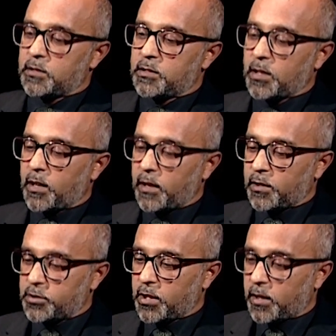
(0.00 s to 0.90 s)

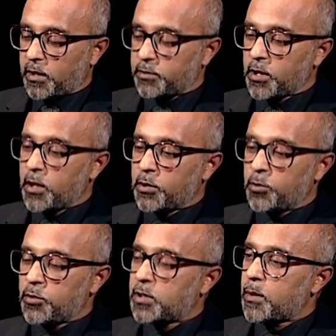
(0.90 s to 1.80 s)
child child
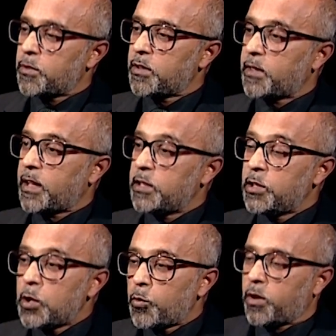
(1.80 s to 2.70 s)
to something that
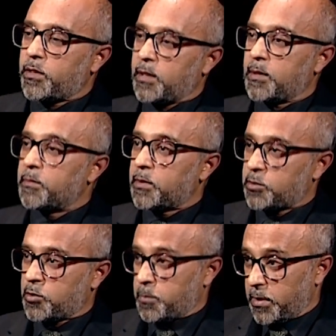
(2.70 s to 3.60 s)
you want them
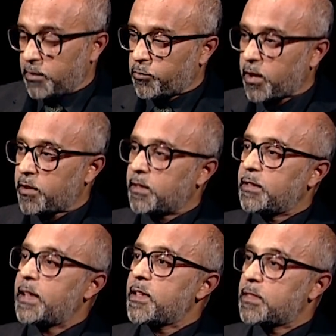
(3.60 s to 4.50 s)
to be, rather
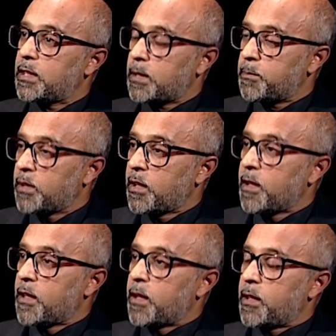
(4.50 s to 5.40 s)
than let them
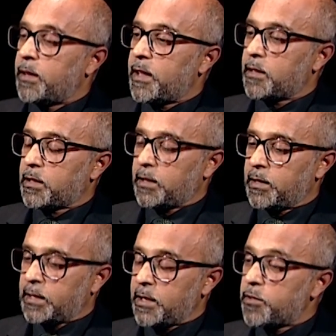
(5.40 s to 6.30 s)
let,
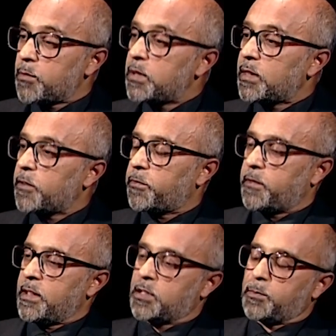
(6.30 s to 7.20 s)
give them enough
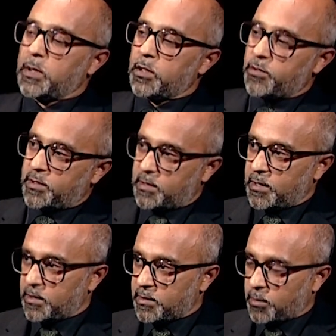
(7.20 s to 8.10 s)

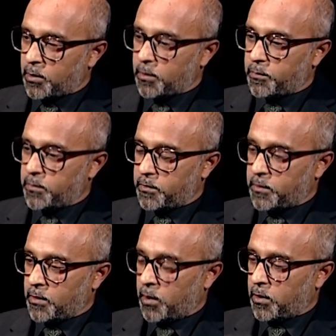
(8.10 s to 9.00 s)
experiences of
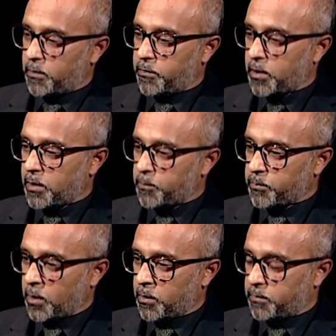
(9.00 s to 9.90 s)
of um,
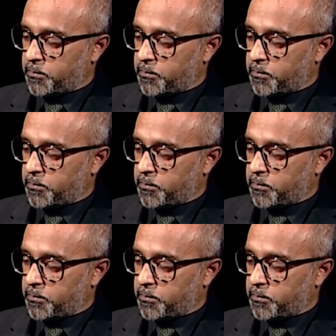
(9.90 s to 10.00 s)
of